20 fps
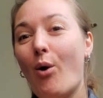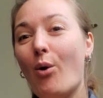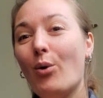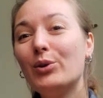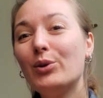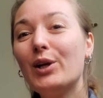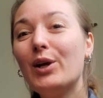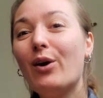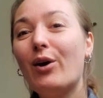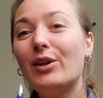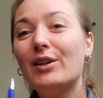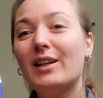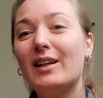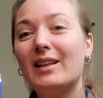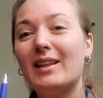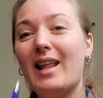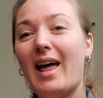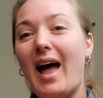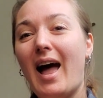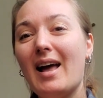Only on the
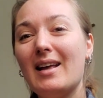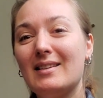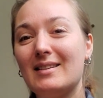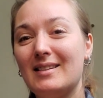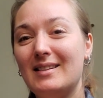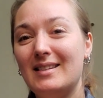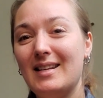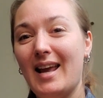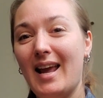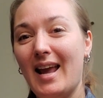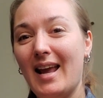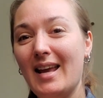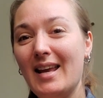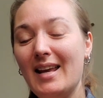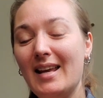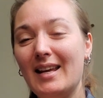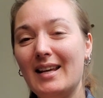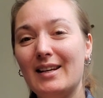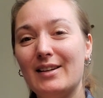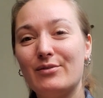last
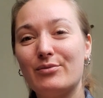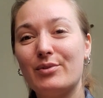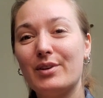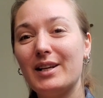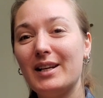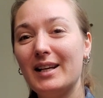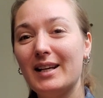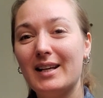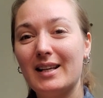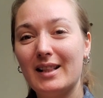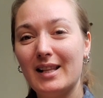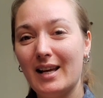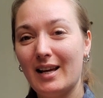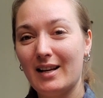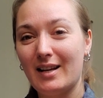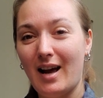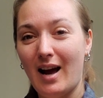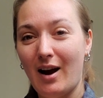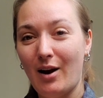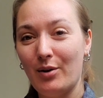day, it really
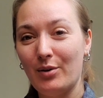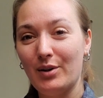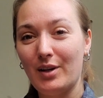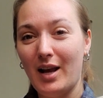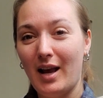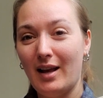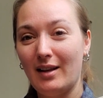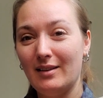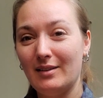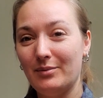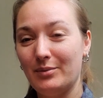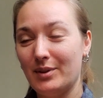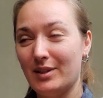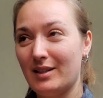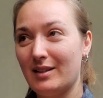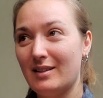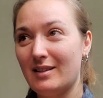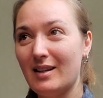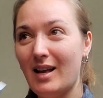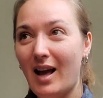cleared out and it was
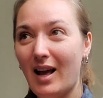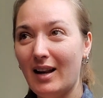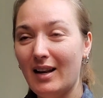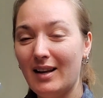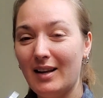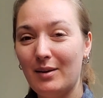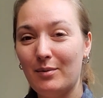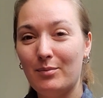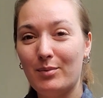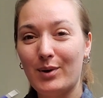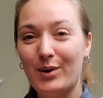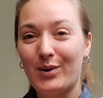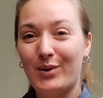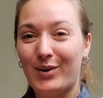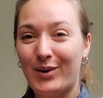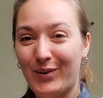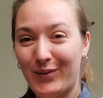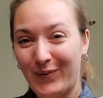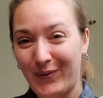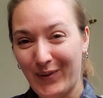sunny,
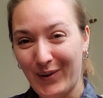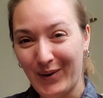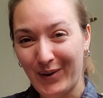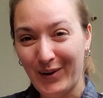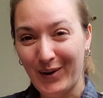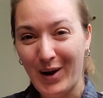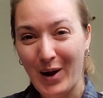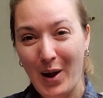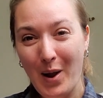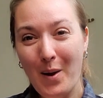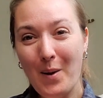beautiful,